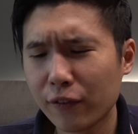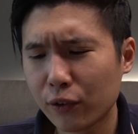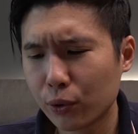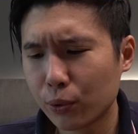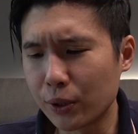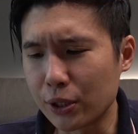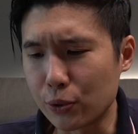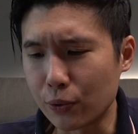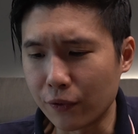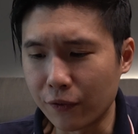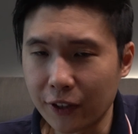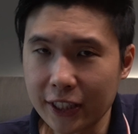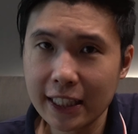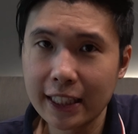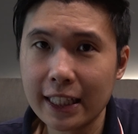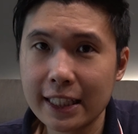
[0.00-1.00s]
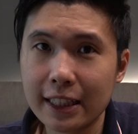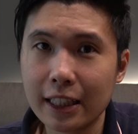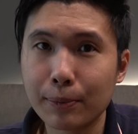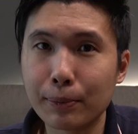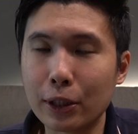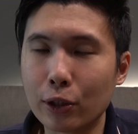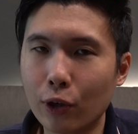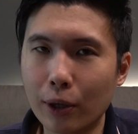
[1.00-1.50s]
you have to do is to visit this link
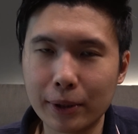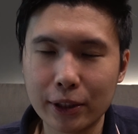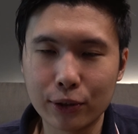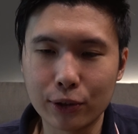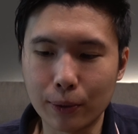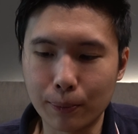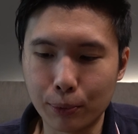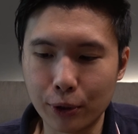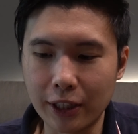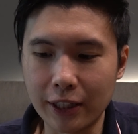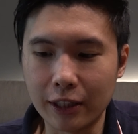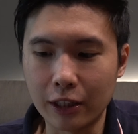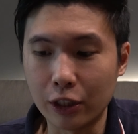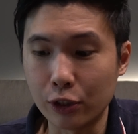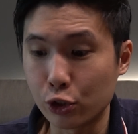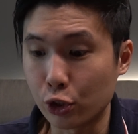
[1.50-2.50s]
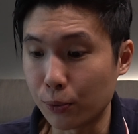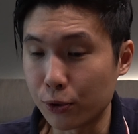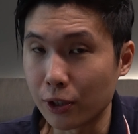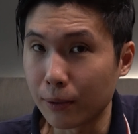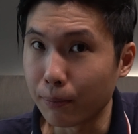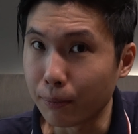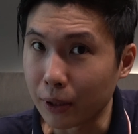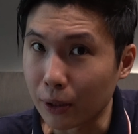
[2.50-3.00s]
below. I'm just going to put it in the
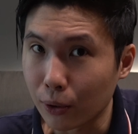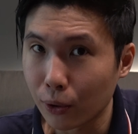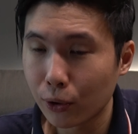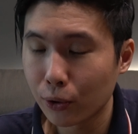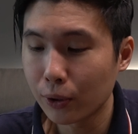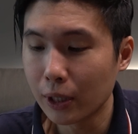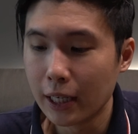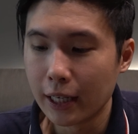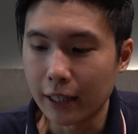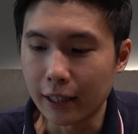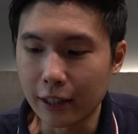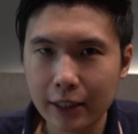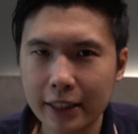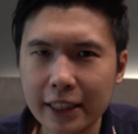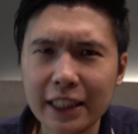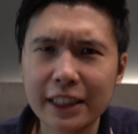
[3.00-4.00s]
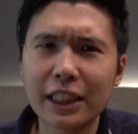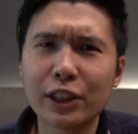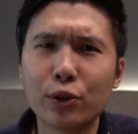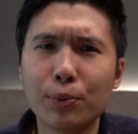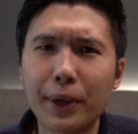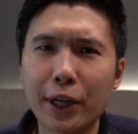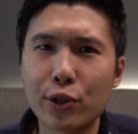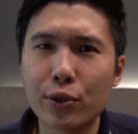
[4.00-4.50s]
description below. This is just to
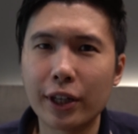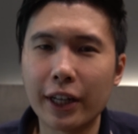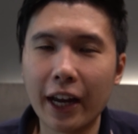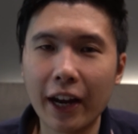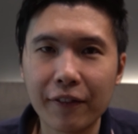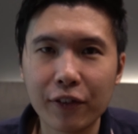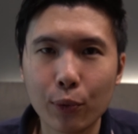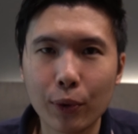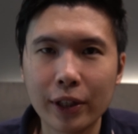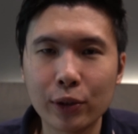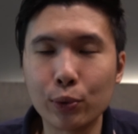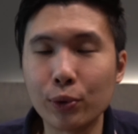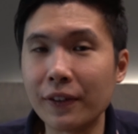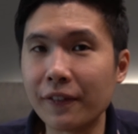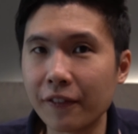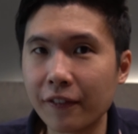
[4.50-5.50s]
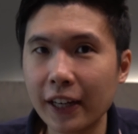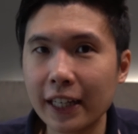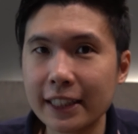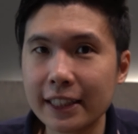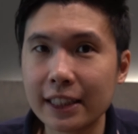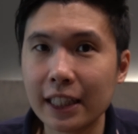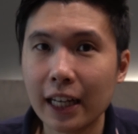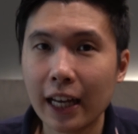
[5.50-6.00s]
make sure that everyone who
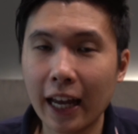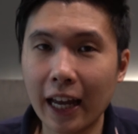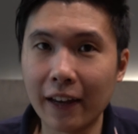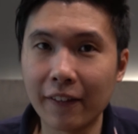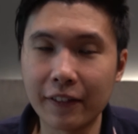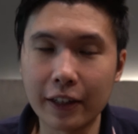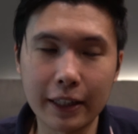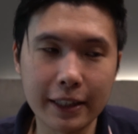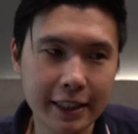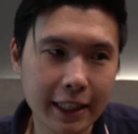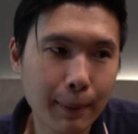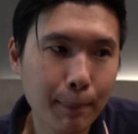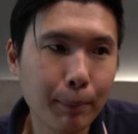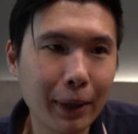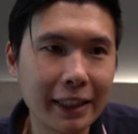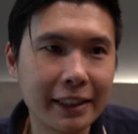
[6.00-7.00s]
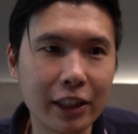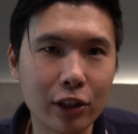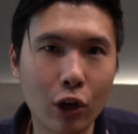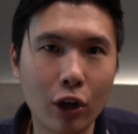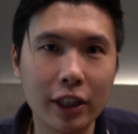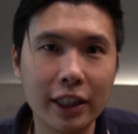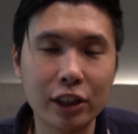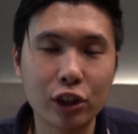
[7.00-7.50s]
invests have some basic
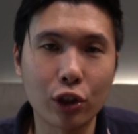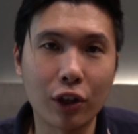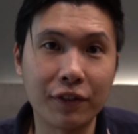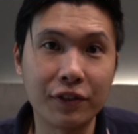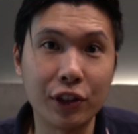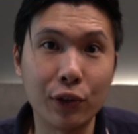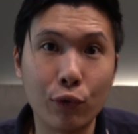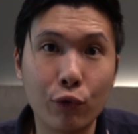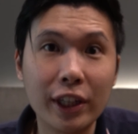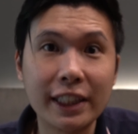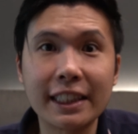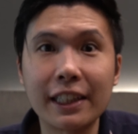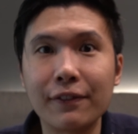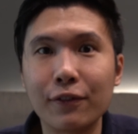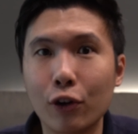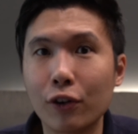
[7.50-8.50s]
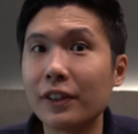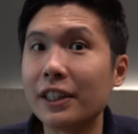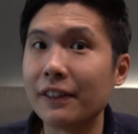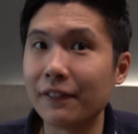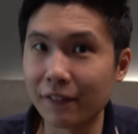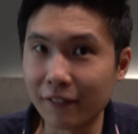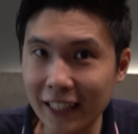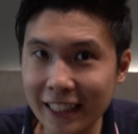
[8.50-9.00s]
knowledge of the risk involved in
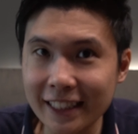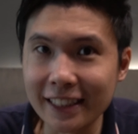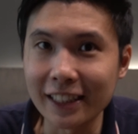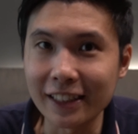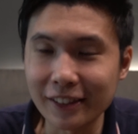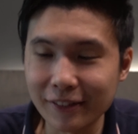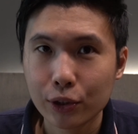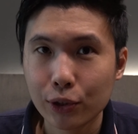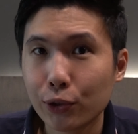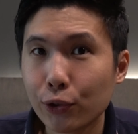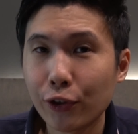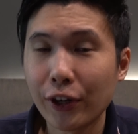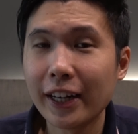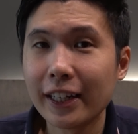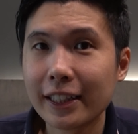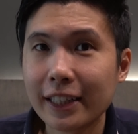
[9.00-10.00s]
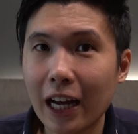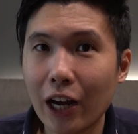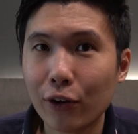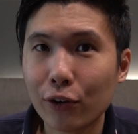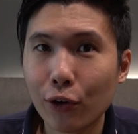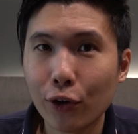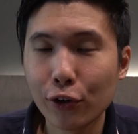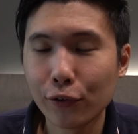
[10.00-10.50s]
investing. So to create an
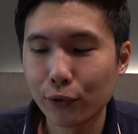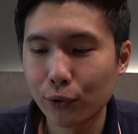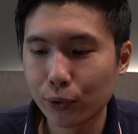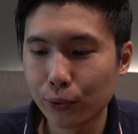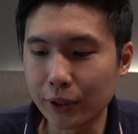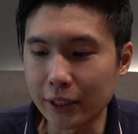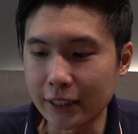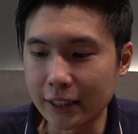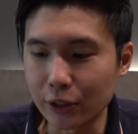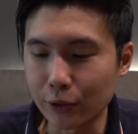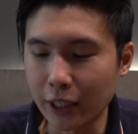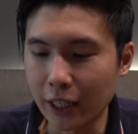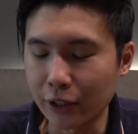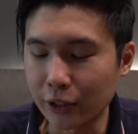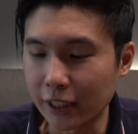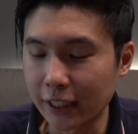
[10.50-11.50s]
account, all you have to do is you can